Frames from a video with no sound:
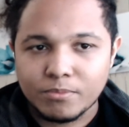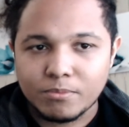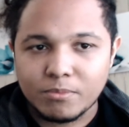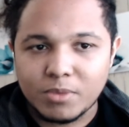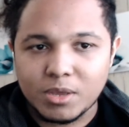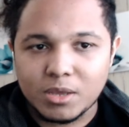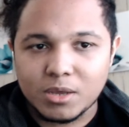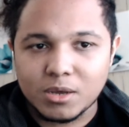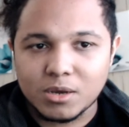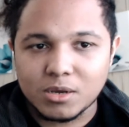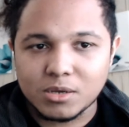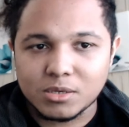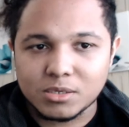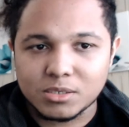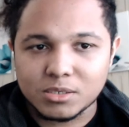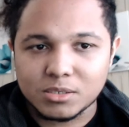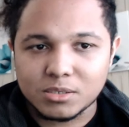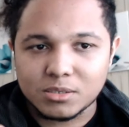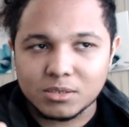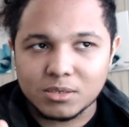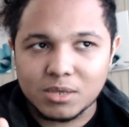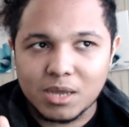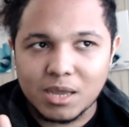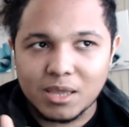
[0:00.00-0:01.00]
Because
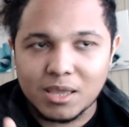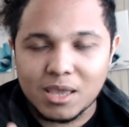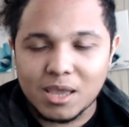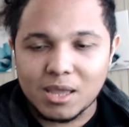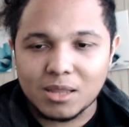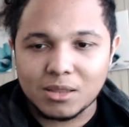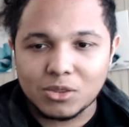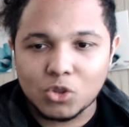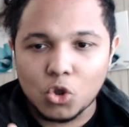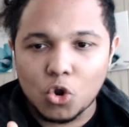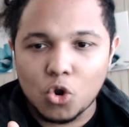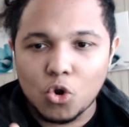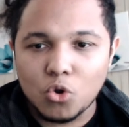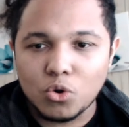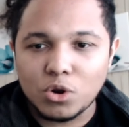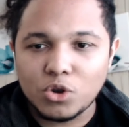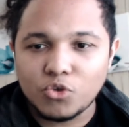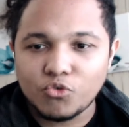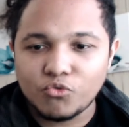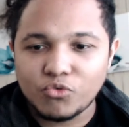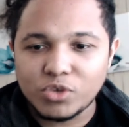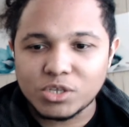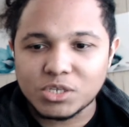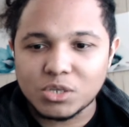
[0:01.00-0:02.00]
again, the only
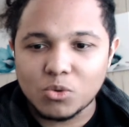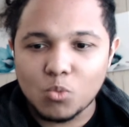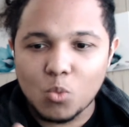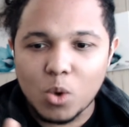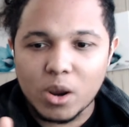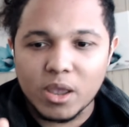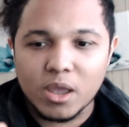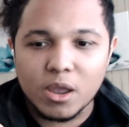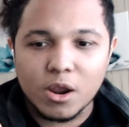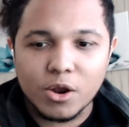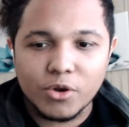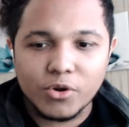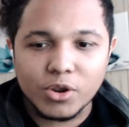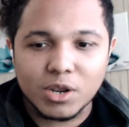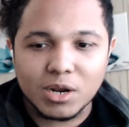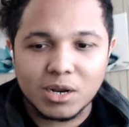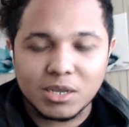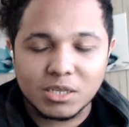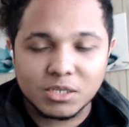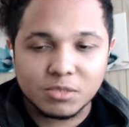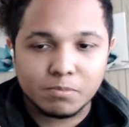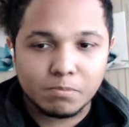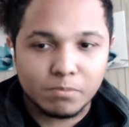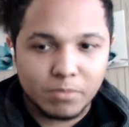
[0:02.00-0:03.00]
reason why
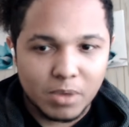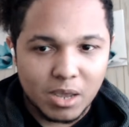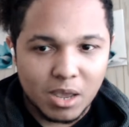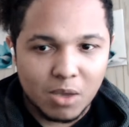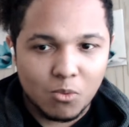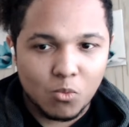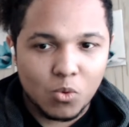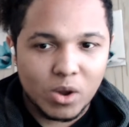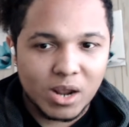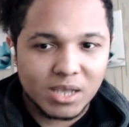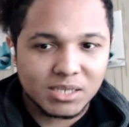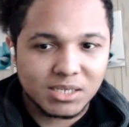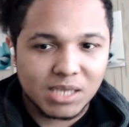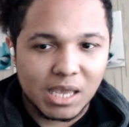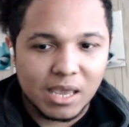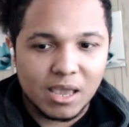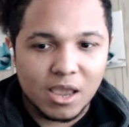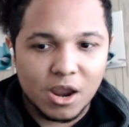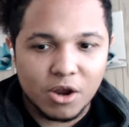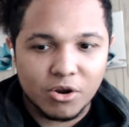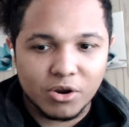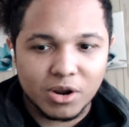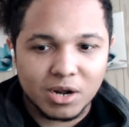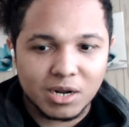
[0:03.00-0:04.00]
Heracles, and when I say
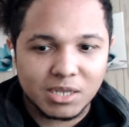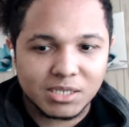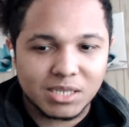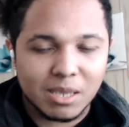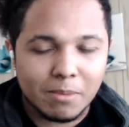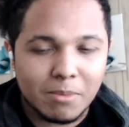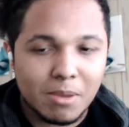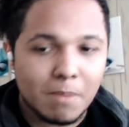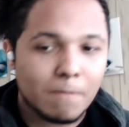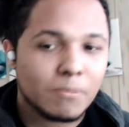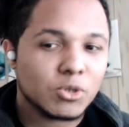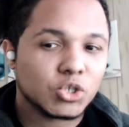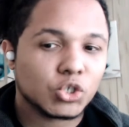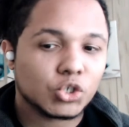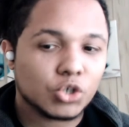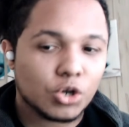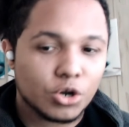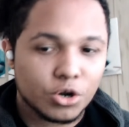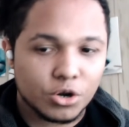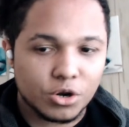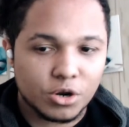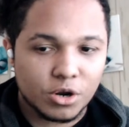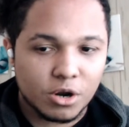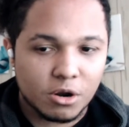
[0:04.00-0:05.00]
Heracles, I mean
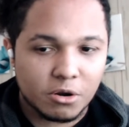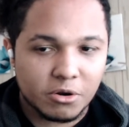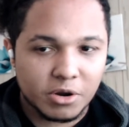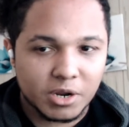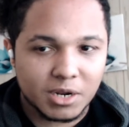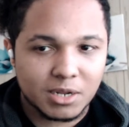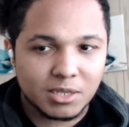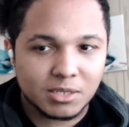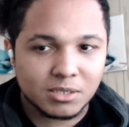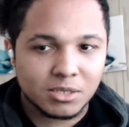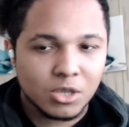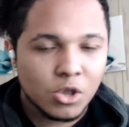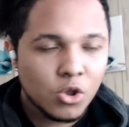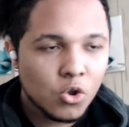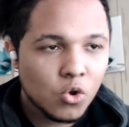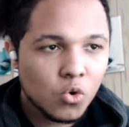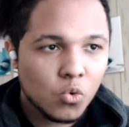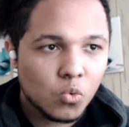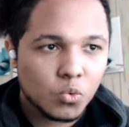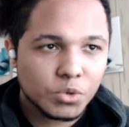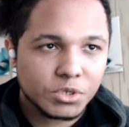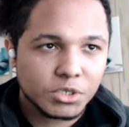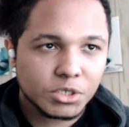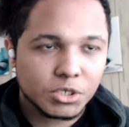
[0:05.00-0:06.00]
Berserker Heracles,
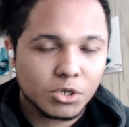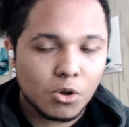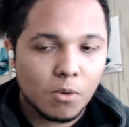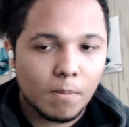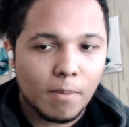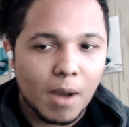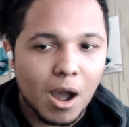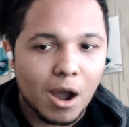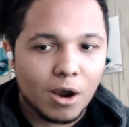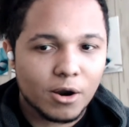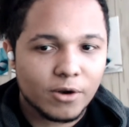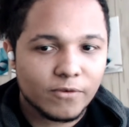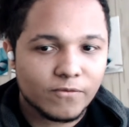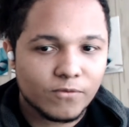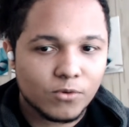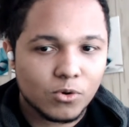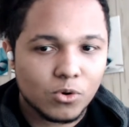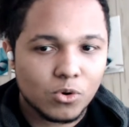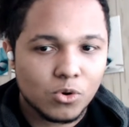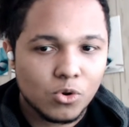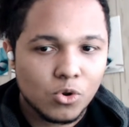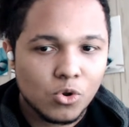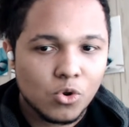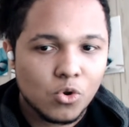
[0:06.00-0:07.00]
was so powerful
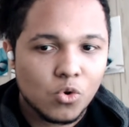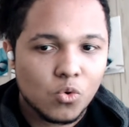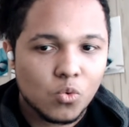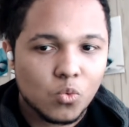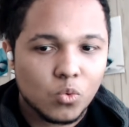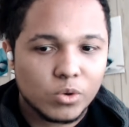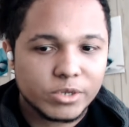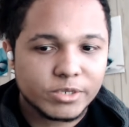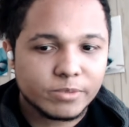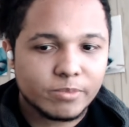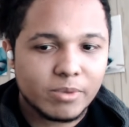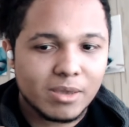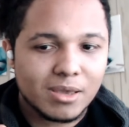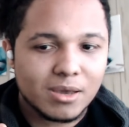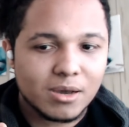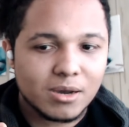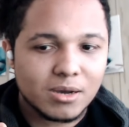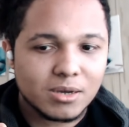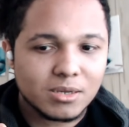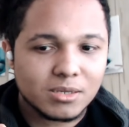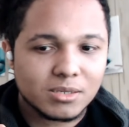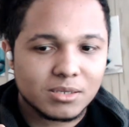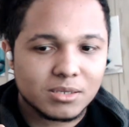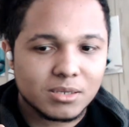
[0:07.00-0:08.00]
was
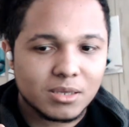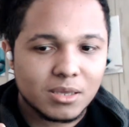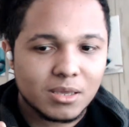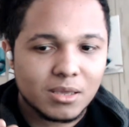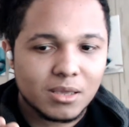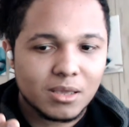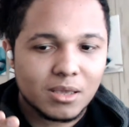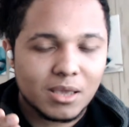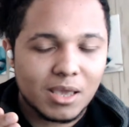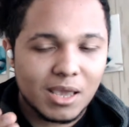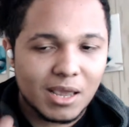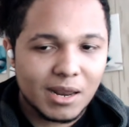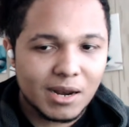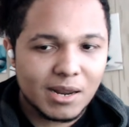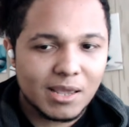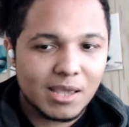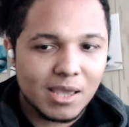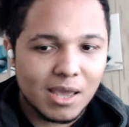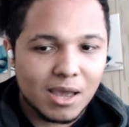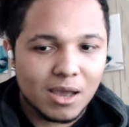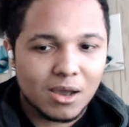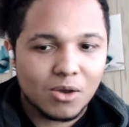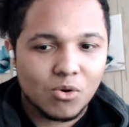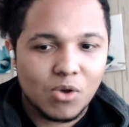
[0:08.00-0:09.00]
because
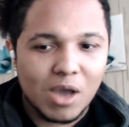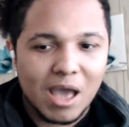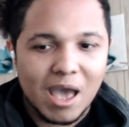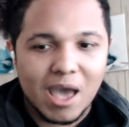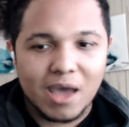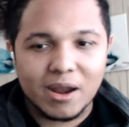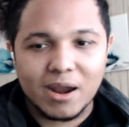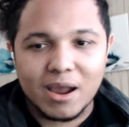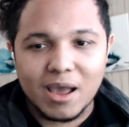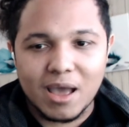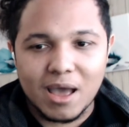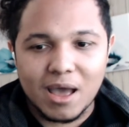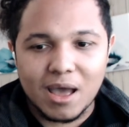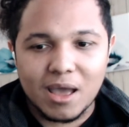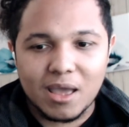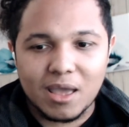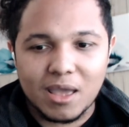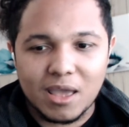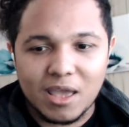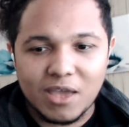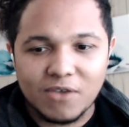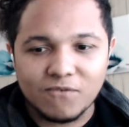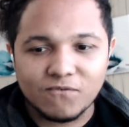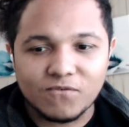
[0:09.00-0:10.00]
Ilya had
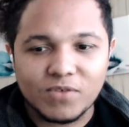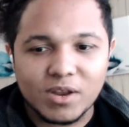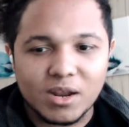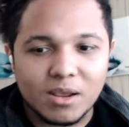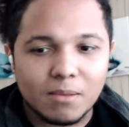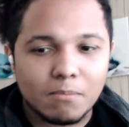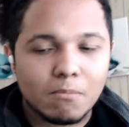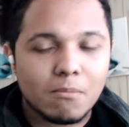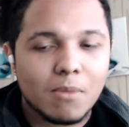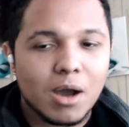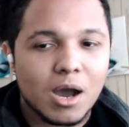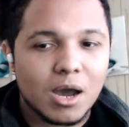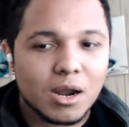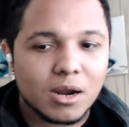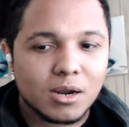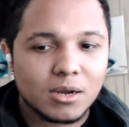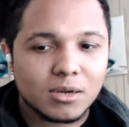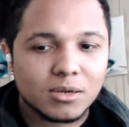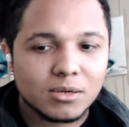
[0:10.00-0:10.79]
infinite mana.